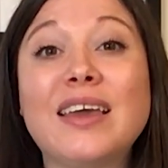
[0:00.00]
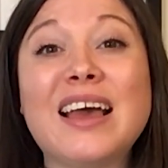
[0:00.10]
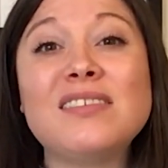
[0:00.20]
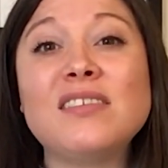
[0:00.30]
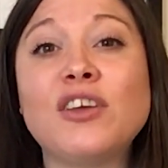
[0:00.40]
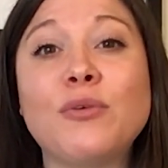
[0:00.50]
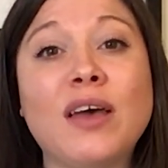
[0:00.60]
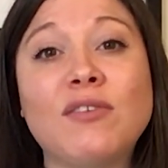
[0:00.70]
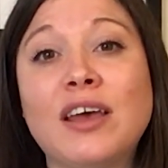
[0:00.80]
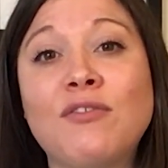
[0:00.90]
Gases don't
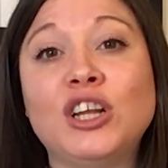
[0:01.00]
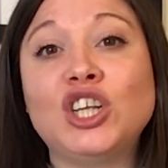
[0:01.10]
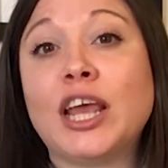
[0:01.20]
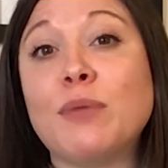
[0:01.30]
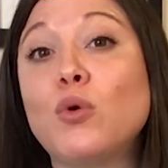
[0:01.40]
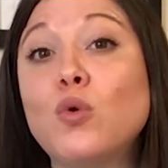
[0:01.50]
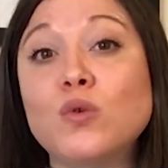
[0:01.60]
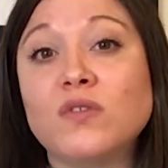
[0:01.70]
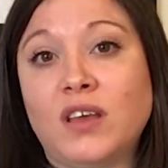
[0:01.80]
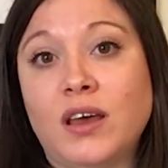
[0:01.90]
have a definite shape
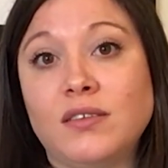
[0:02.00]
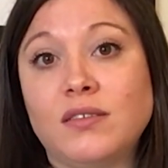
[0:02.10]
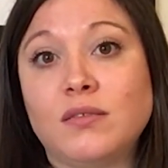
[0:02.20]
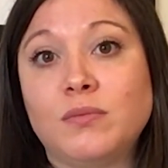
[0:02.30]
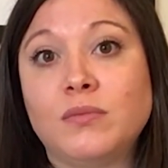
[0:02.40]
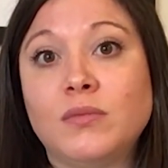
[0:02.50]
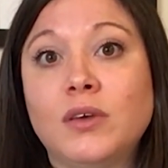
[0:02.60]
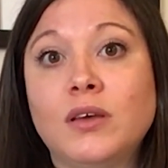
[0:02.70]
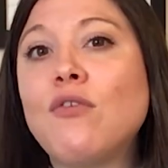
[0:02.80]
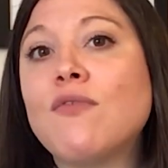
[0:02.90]
or size.
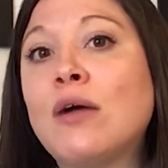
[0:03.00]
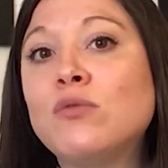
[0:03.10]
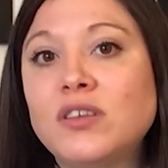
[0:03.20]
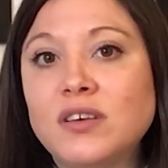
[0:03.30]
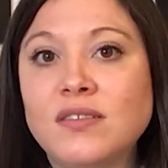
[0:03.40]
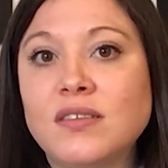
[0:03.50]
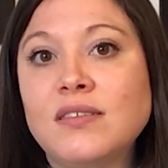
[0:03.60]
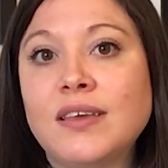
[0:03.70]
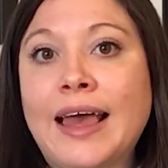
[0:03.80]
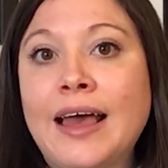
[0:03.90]
The air around us
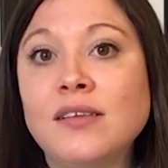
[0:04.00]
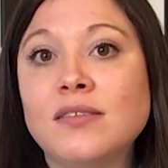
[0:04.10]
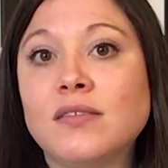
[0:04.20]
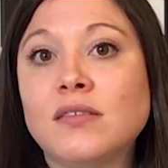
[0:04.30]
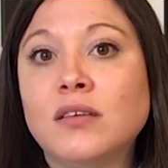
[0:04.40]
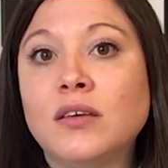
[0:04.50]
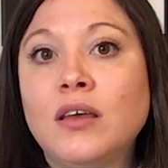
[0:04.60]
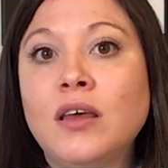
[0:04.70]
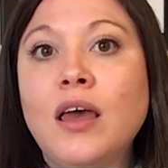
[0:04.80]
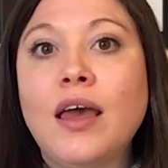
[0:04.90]
is a gas,
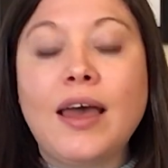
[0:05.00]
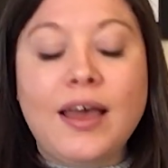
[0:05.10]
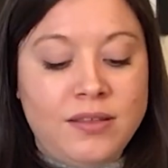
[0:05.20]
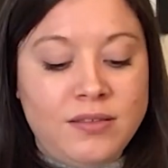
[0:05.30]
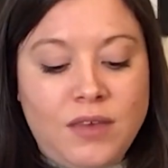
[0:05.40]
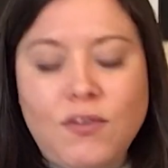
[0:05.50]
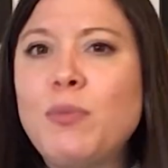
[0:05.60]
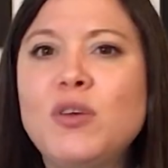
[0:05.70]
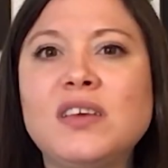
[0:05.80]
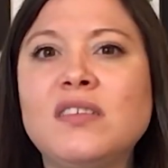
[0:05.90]
and if I
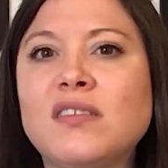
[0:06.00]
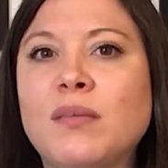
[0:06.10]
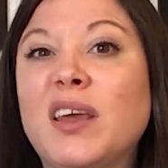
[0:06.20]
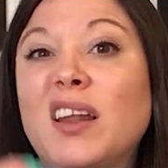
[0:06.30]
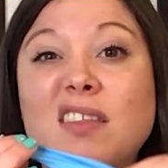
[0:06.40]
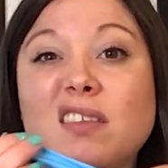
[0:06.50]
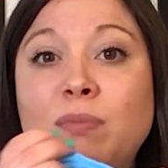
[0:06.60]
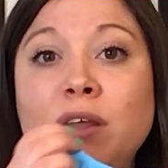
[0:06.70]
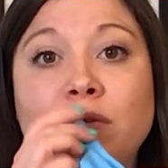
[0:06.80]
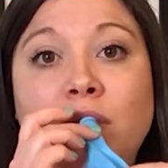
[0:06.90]
put it into something like this
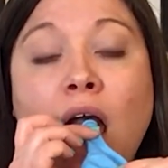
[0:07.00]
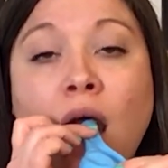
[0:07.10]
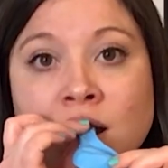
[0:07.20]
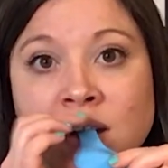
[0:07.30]
balloon,